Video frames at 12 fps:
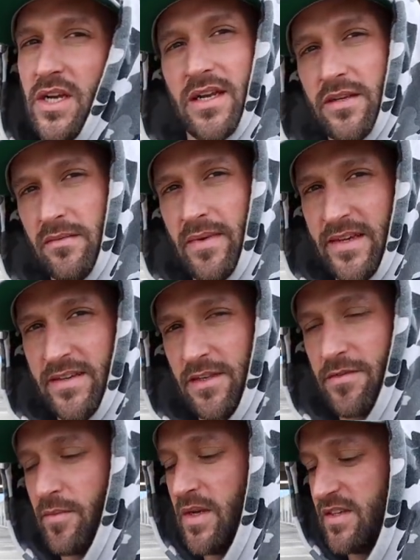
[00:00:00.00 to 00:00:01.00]
it doesn't make
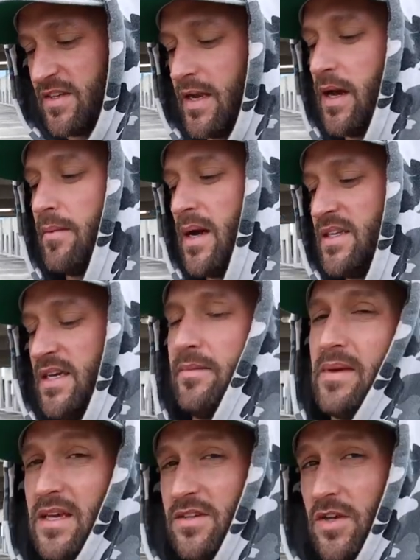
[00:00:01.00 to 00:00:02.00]
sense for me to send out my D
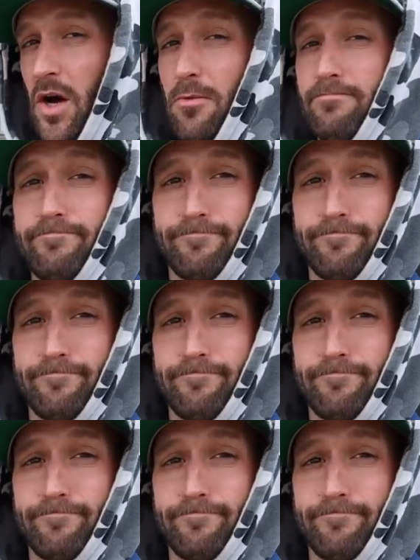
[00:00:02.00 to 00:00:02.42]
M E, so